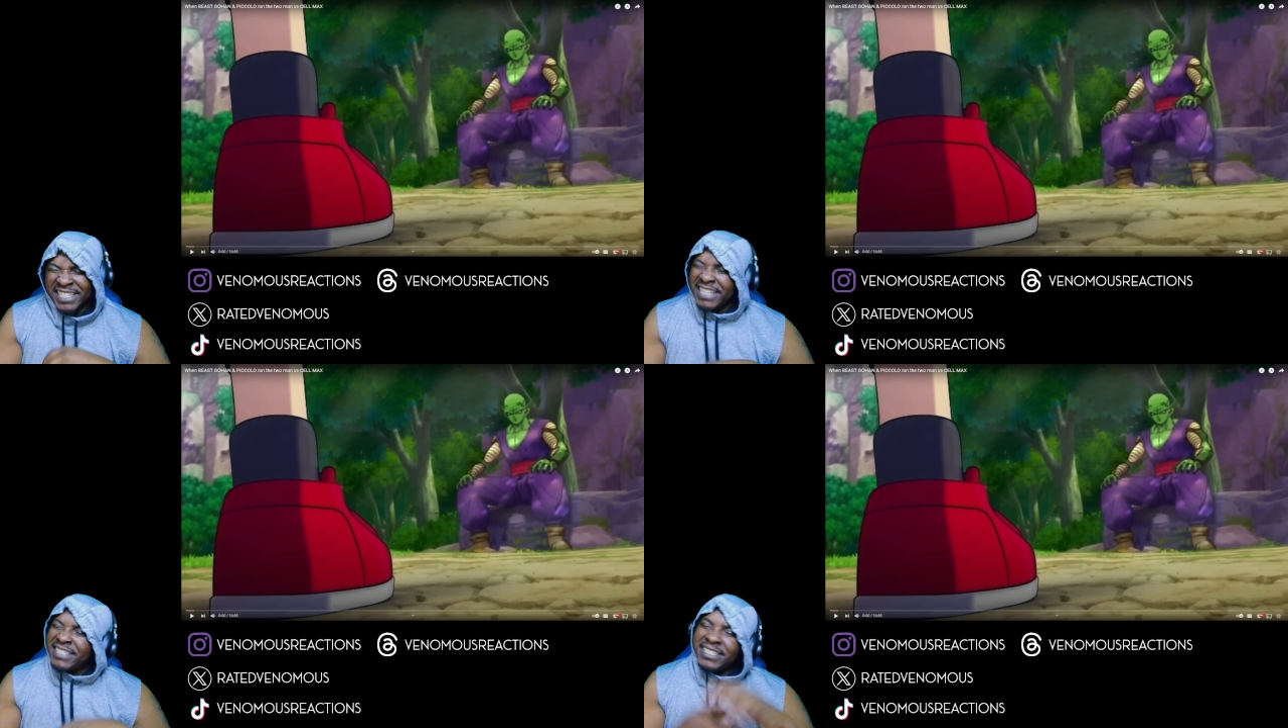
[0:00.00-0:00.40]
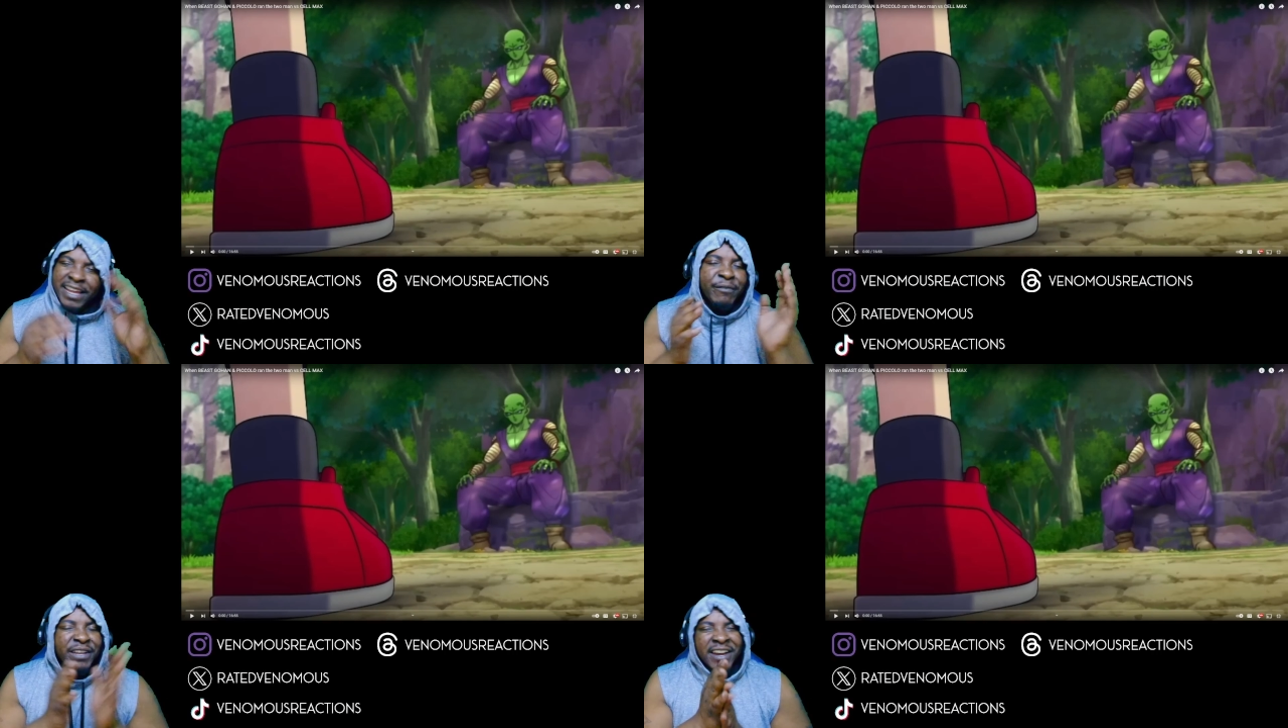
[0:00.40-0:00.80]
and today
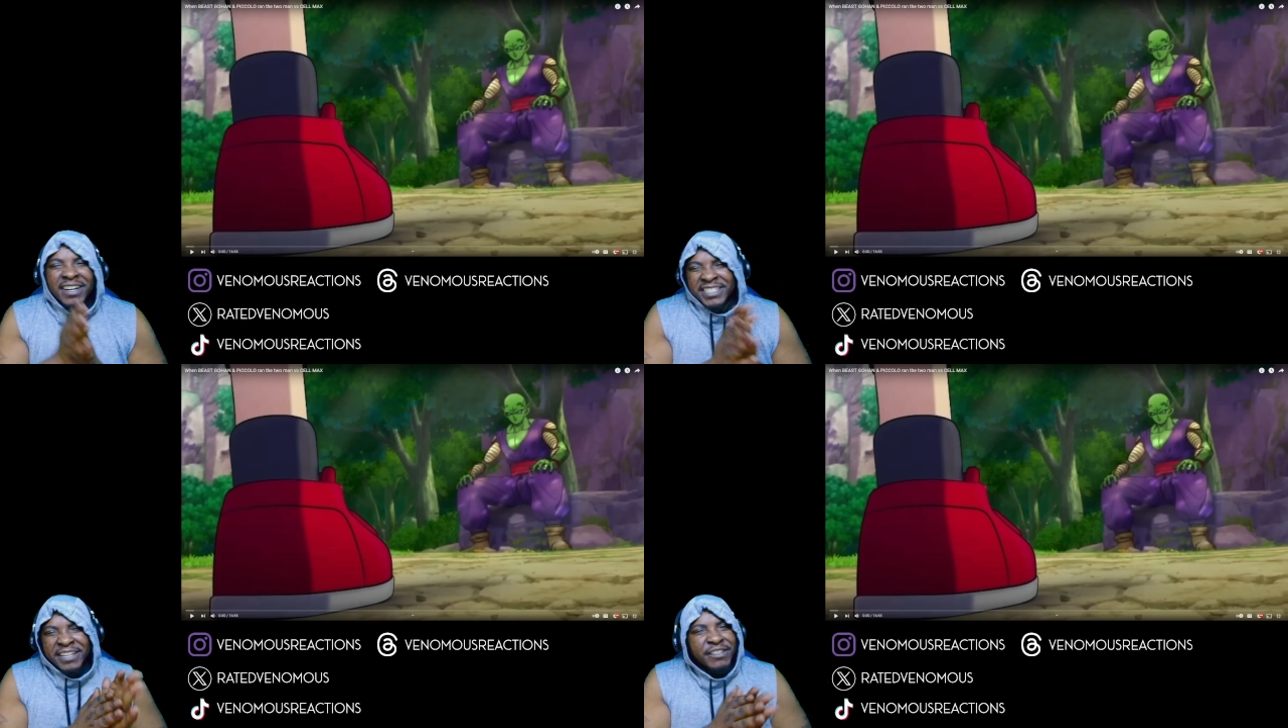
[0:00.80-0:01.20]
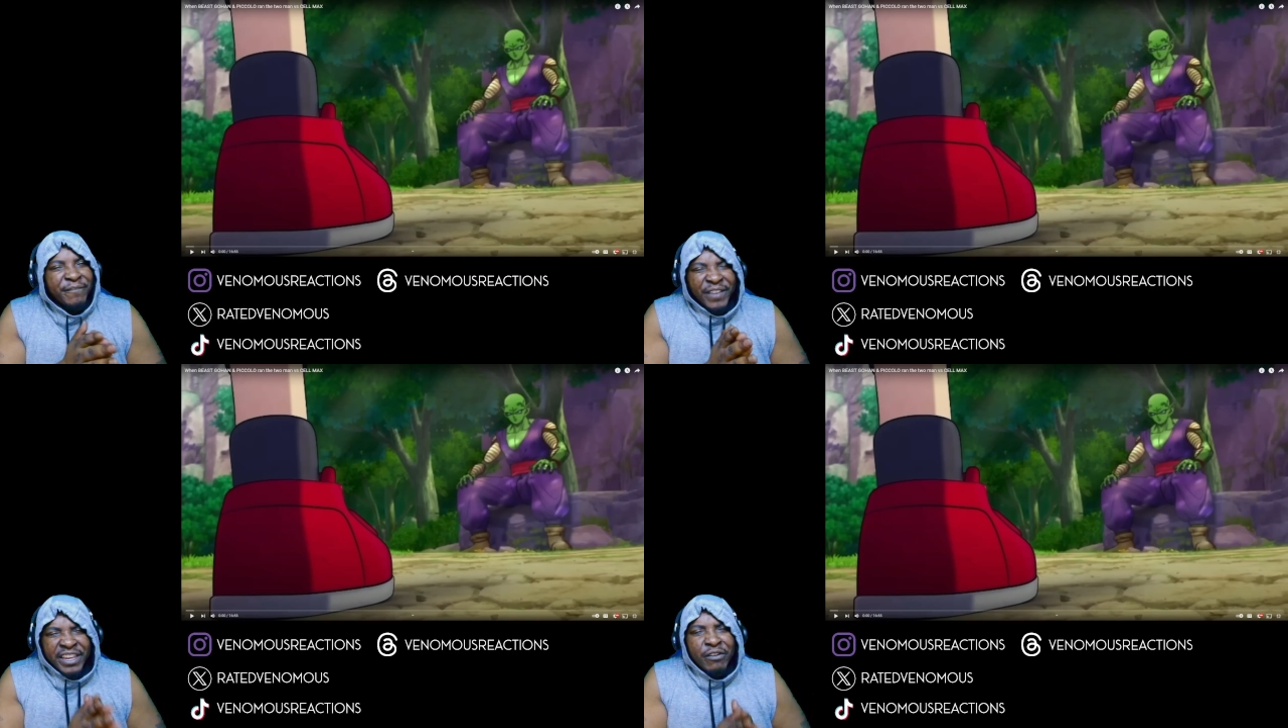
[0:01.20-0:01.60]
we got ourselves a
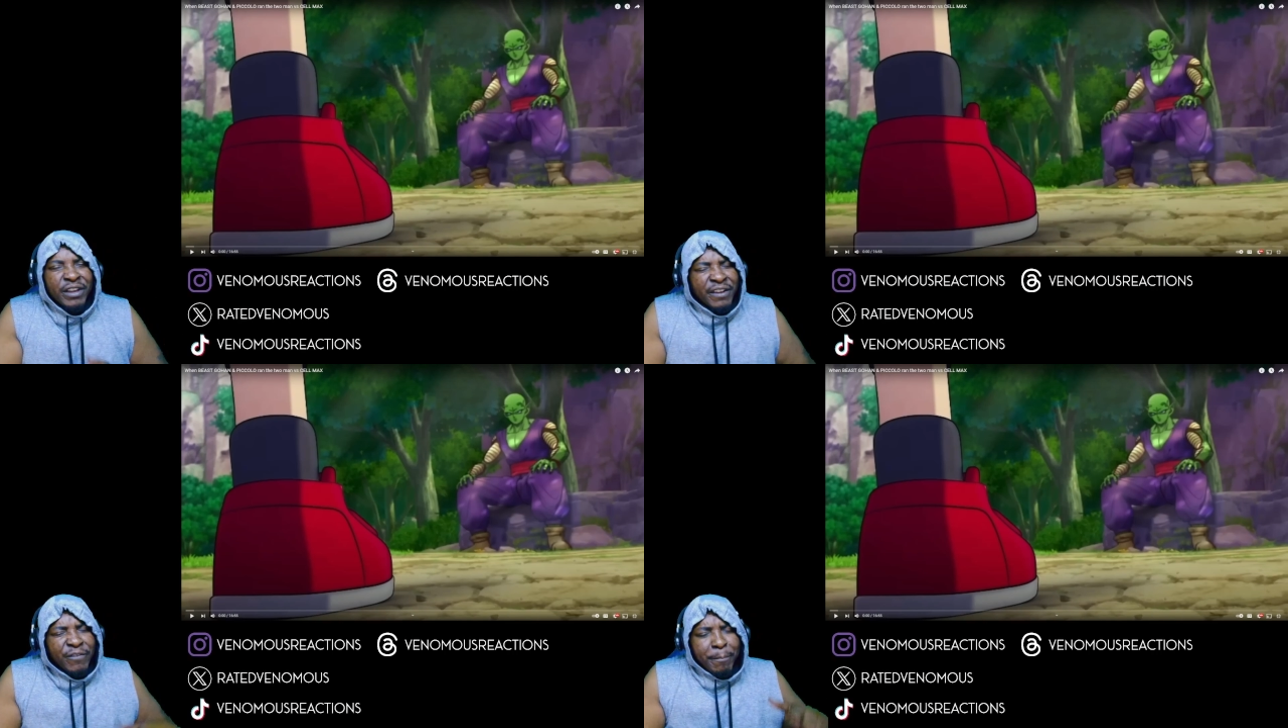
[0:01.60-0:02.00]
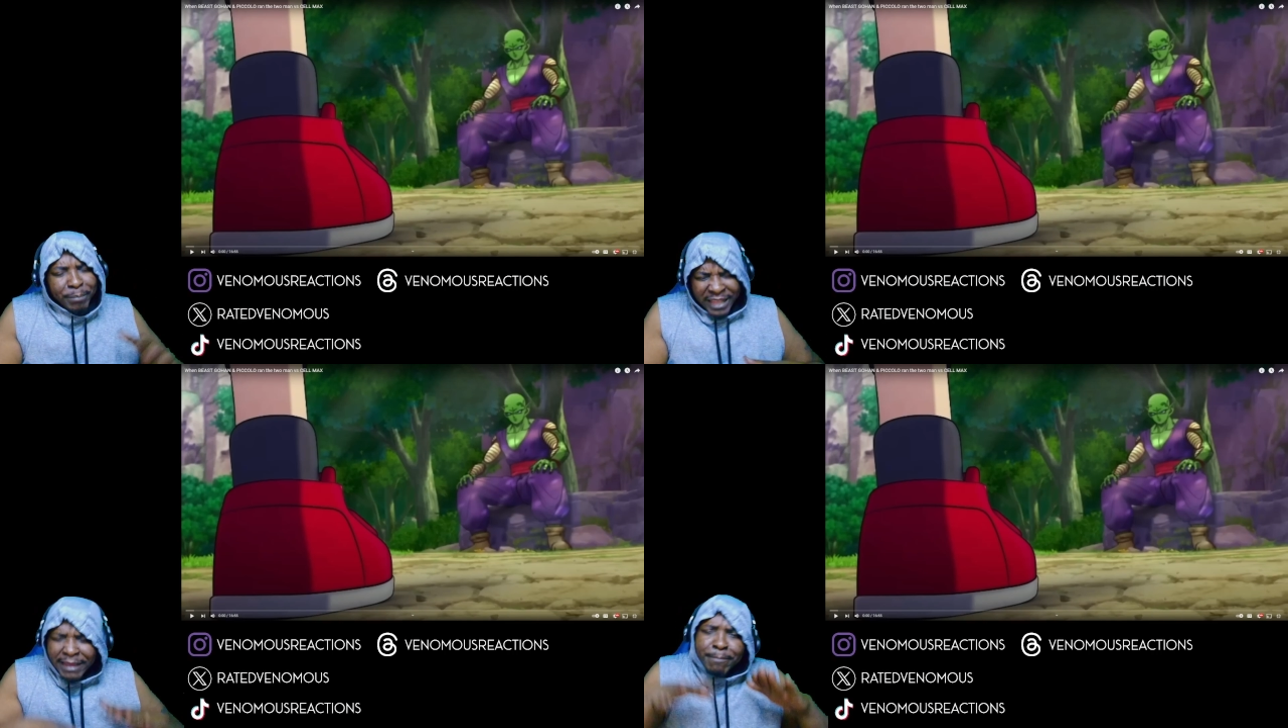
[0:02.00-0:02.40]
video here from
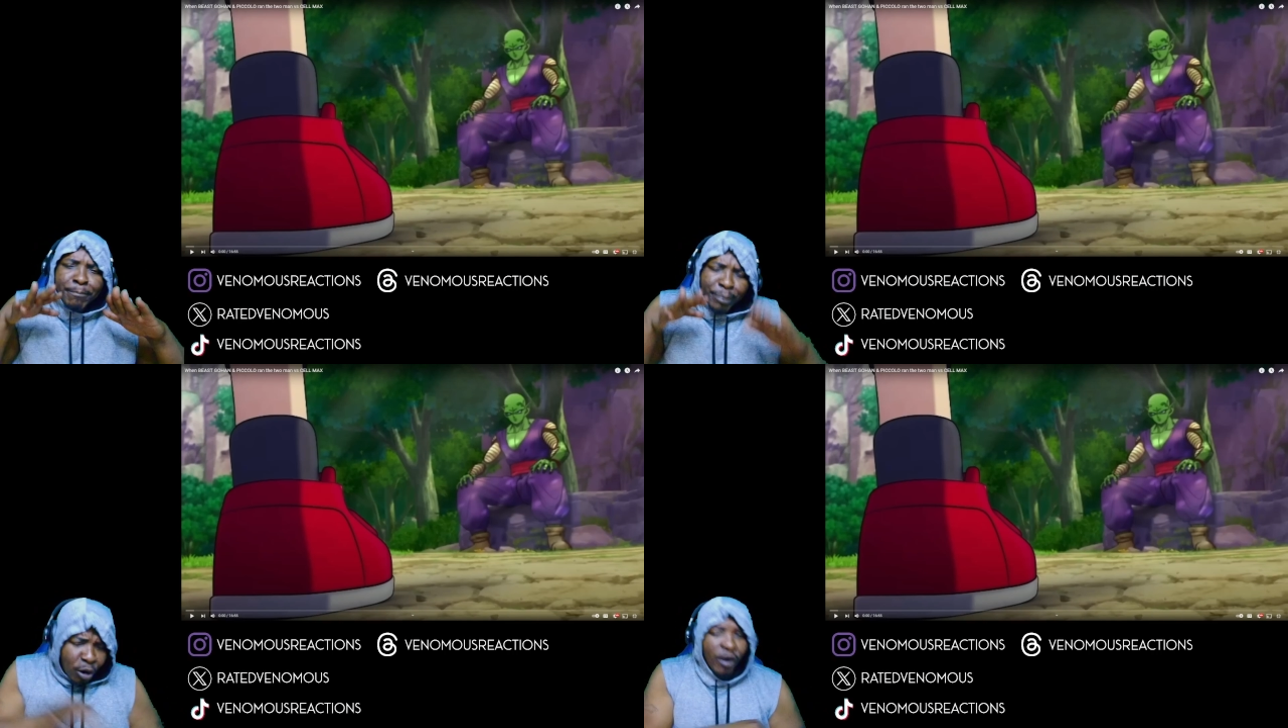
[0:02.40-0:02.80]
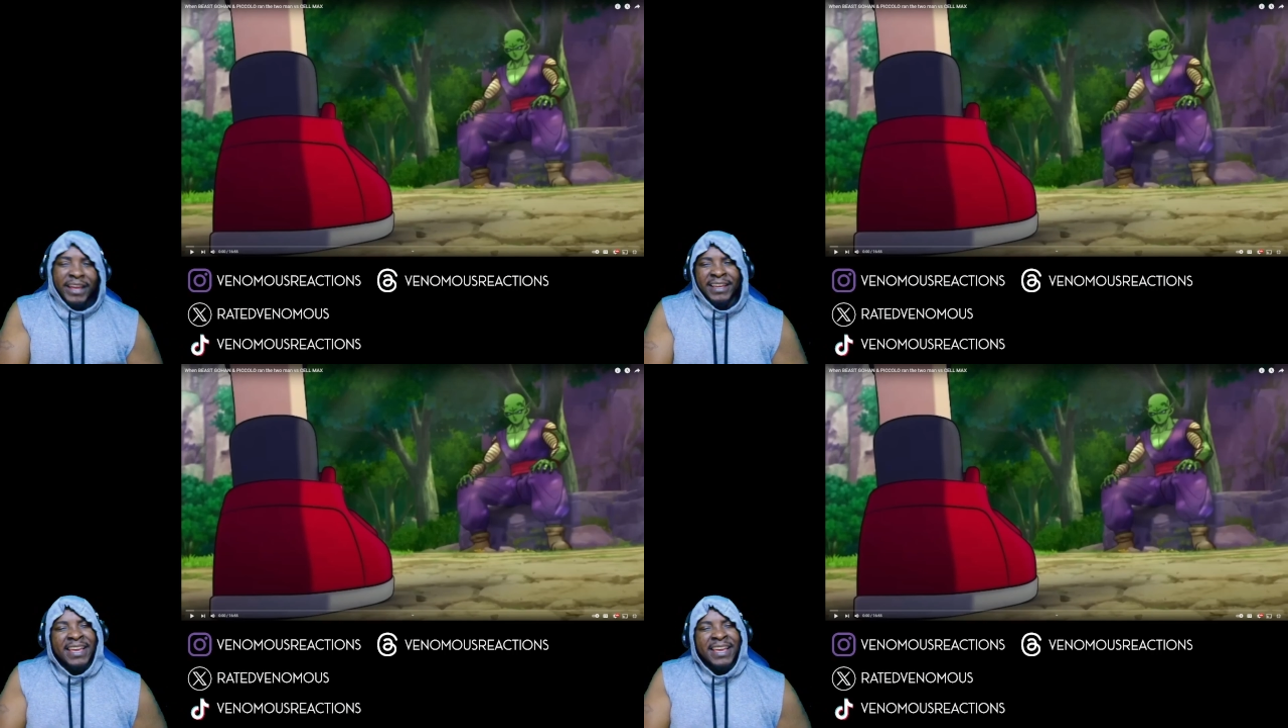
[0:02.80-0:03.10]
Blank Boy,